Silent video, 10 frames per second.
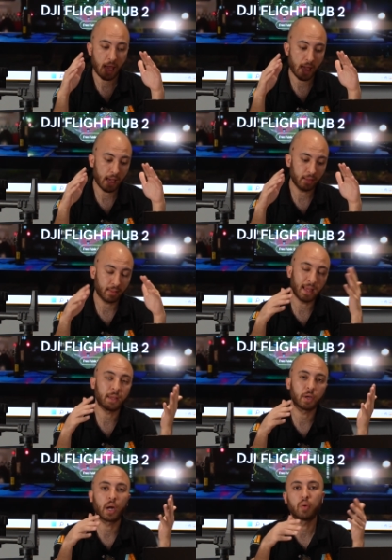and
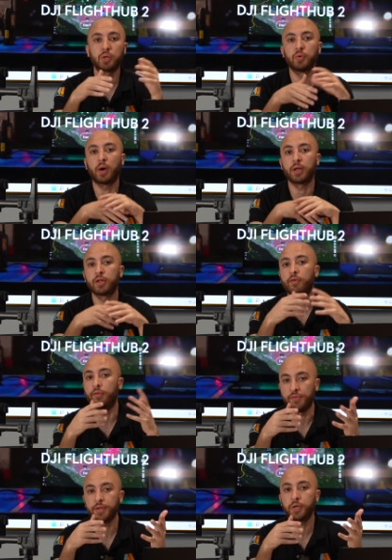later I will do another
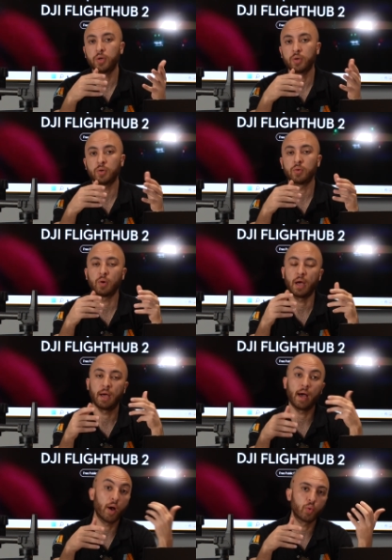video
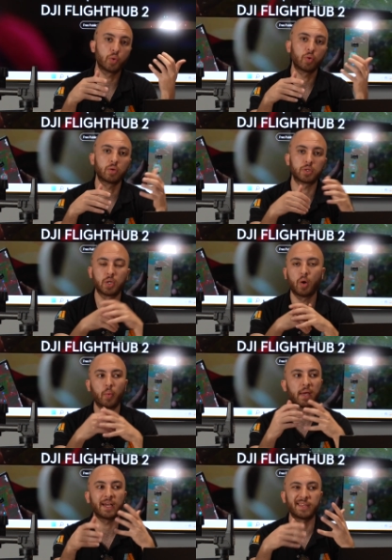outdoor, so
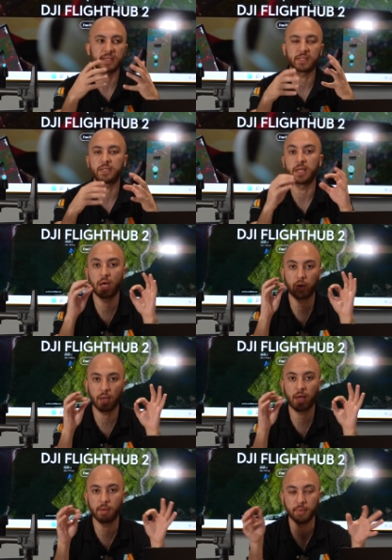we can test the
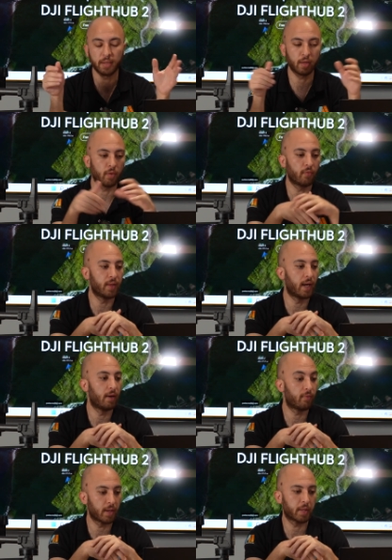reliability of the
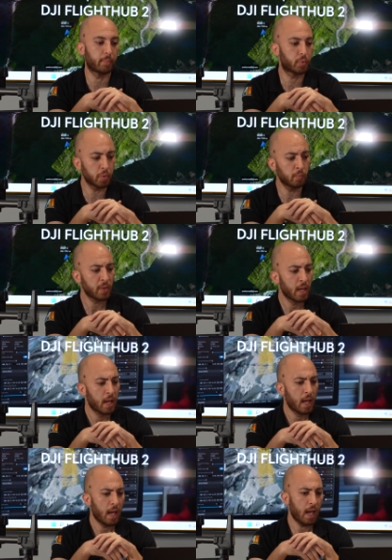FlightHub 2.
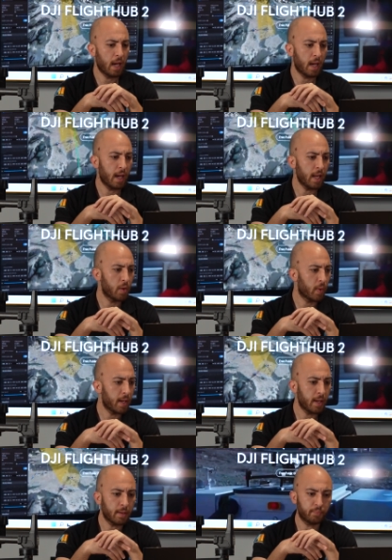
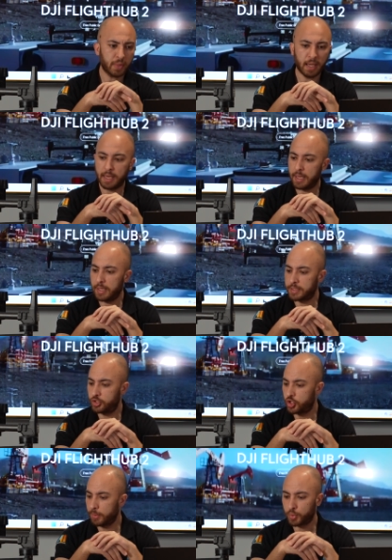Anyway, let's
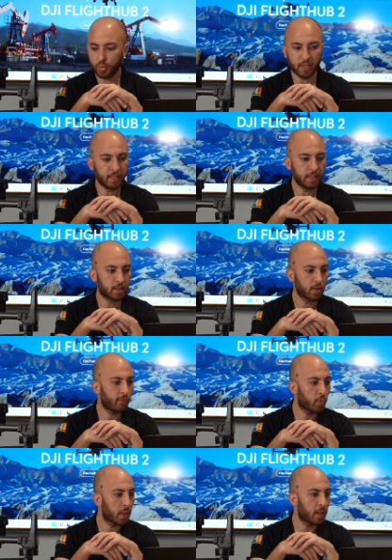jump to the
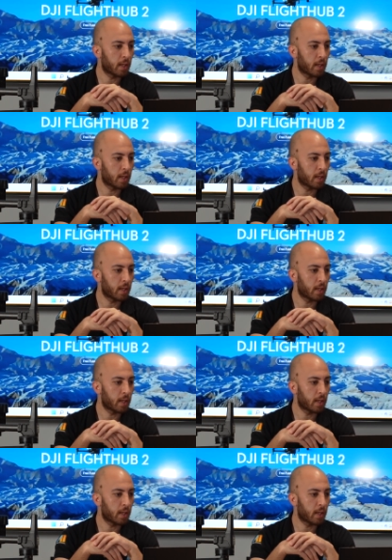software